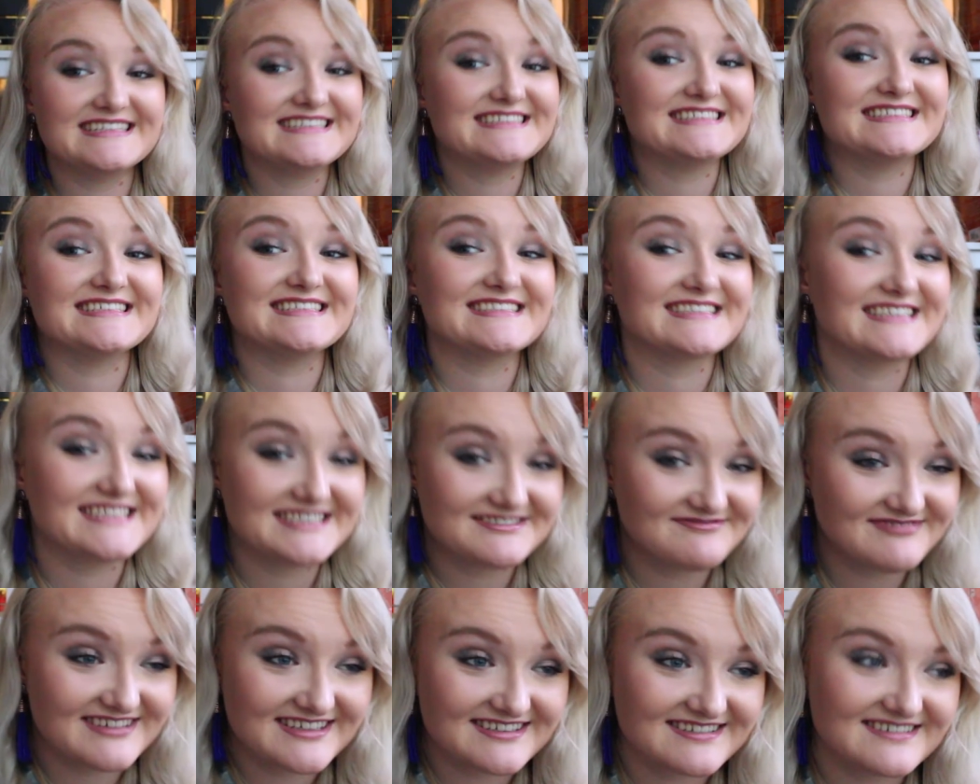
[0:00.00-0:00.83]
this does not
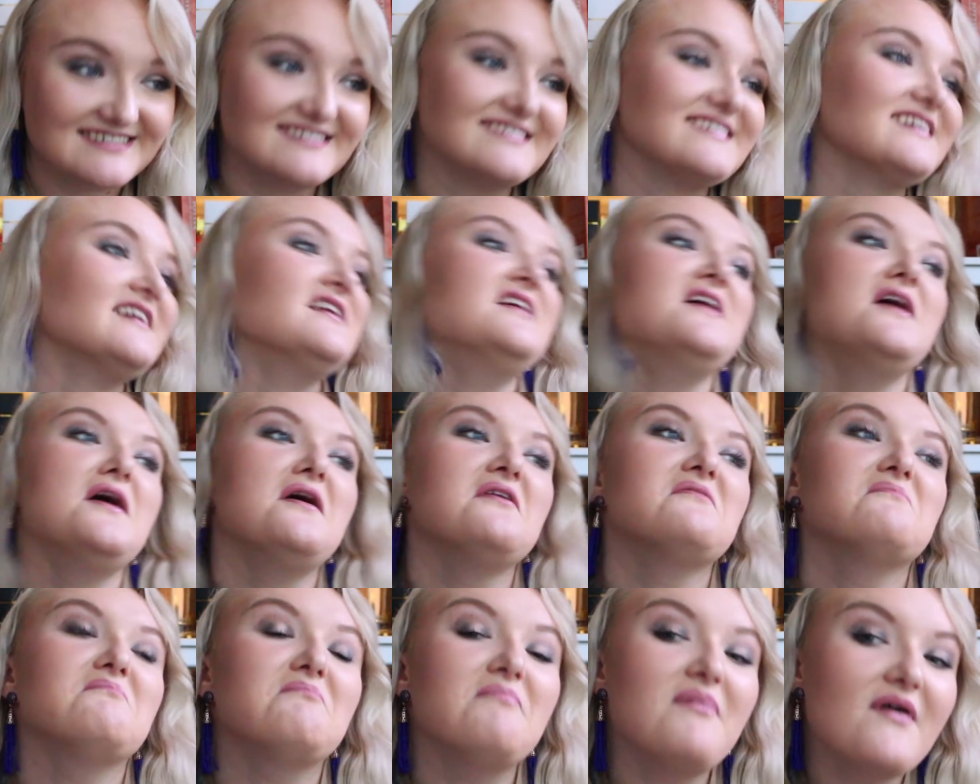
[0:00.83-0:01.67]
smell good,
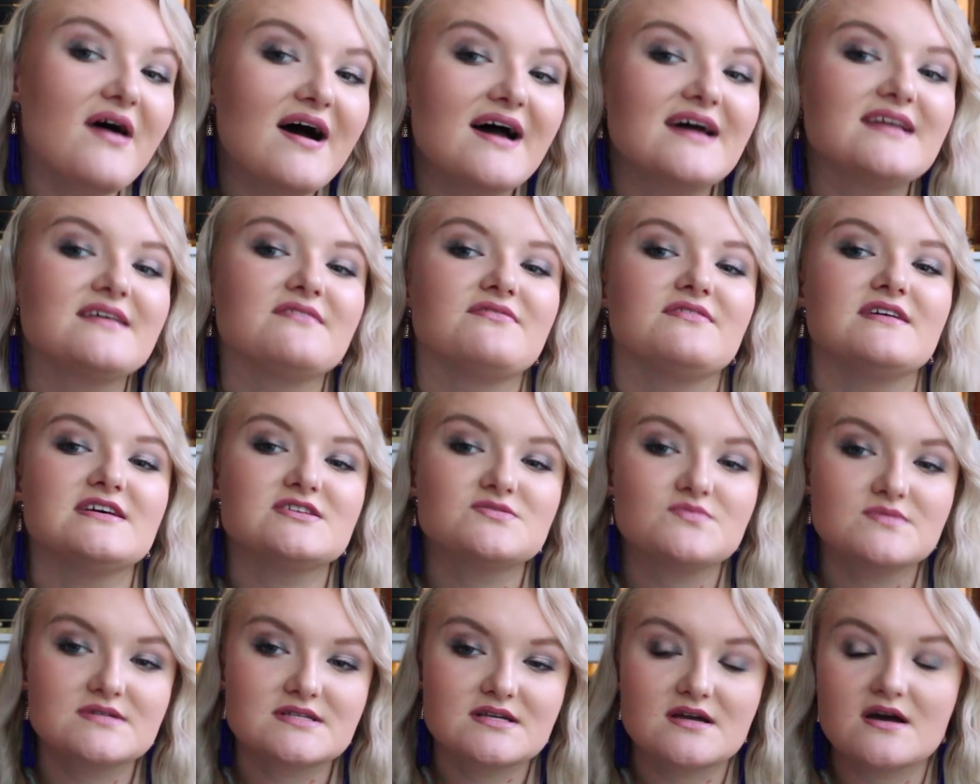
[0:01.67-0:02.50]
but
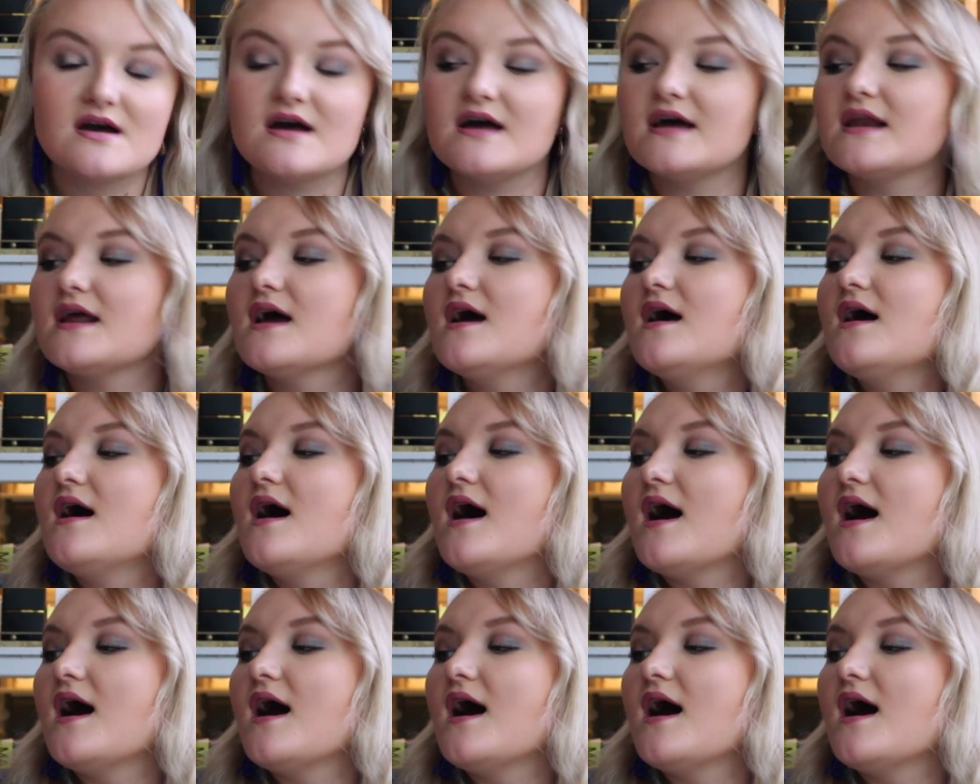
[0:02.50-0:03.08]
this was good.